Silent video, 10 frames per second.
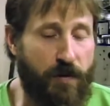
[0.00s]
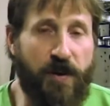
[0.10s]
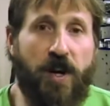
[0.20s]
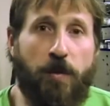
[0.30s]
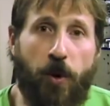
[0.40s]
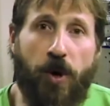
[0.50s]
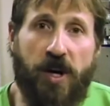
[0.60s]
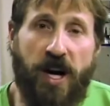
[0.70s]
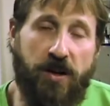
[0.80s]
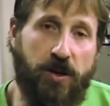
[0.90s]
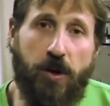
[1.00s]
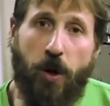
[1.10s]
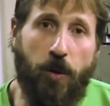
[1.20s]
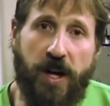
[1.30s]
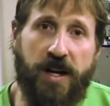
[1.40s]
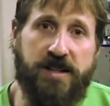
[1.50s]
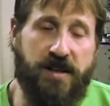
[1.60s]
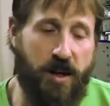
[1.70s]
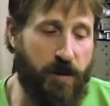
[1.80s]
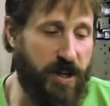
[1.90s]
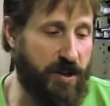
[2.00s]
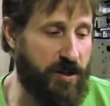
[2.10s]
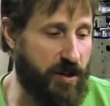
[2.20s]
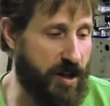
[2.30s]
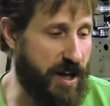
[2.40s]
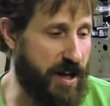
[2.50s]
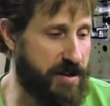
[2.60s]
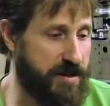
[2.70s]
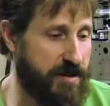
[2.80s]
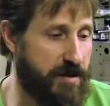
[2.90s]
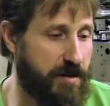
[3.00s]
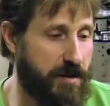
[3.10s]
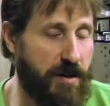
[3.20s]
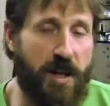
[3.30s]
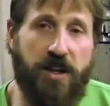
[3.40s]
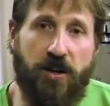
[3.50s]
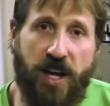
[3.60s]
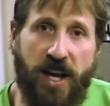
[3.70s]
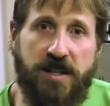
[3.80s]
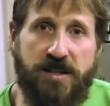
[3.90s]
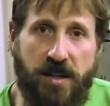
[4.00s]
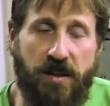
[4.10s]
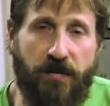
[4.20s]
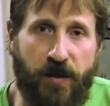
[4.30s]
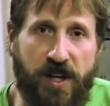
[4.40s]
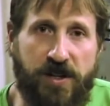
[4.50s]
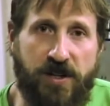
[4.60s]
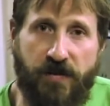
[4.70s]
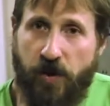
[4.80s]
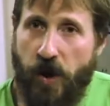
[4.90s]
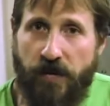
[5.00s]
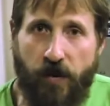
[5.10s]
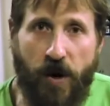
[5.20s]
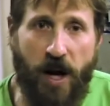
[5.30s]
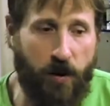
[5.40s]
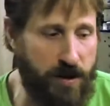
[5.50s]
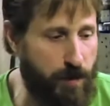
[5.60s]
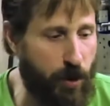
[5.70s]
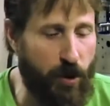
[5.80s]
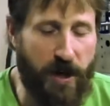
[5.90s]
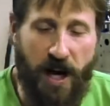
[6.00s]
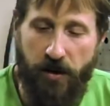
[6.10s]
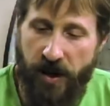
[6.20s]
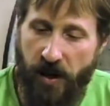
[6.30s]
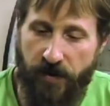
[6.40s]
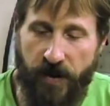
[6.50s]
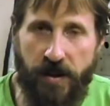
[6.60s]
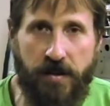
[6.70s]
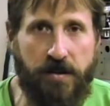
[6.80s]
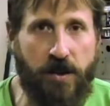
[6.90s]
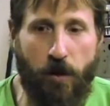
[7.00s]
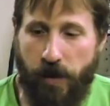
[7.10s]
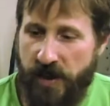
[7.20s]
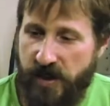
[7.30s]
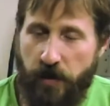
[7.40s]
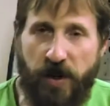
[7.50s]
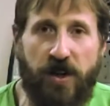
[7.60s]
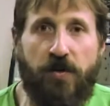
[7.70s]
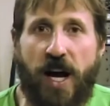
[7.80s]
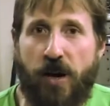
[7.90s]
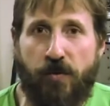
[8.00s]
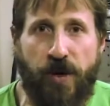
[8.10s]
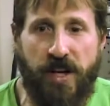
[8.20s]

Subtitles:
if you're going to pour it out and you don't want any sediment in your glass, let your can sit in the fridge 24 hours. Pull it out carefully. Don't be tipping it around,